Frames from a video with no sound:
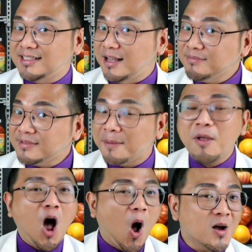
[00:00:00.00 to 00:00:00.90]
At the same
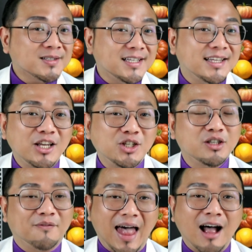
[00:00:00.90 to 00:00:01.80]
time,
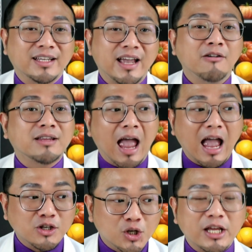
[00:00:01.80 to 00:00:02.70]
oxidation of
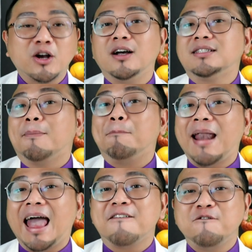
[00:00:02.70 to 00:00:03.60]
LDL that actually cause
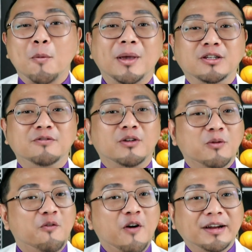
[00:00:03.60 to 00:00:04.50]
the plaque
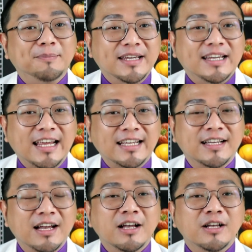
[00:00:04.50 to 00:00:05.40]
formation from the very
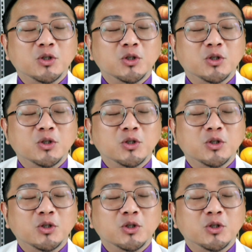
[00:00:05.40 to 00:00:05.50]
beginning.